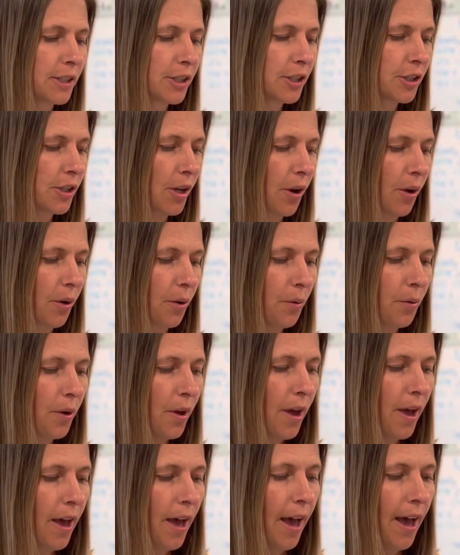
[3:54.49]
So
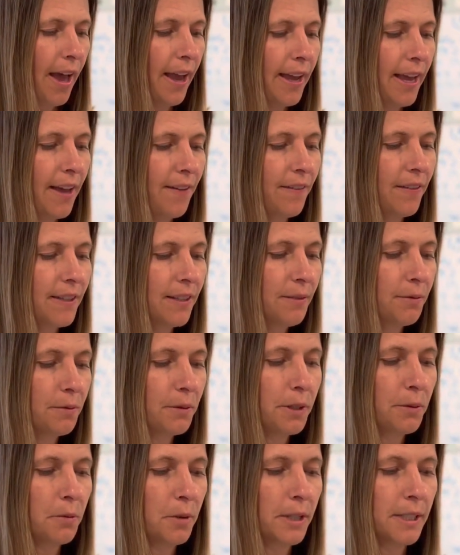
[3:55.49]
I have a
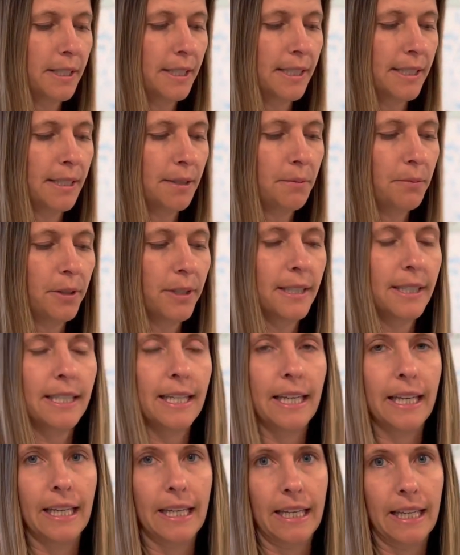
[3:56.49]
reward system with
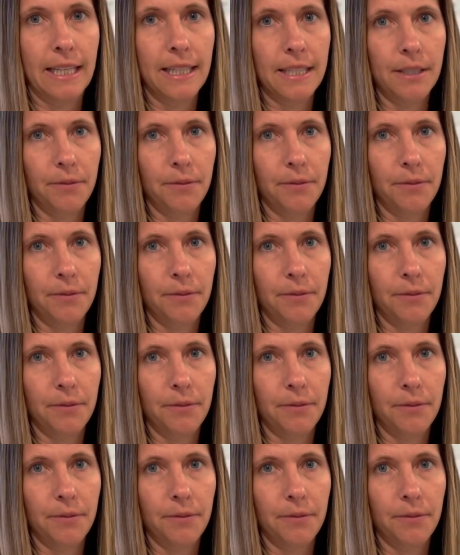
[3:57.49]
tickets,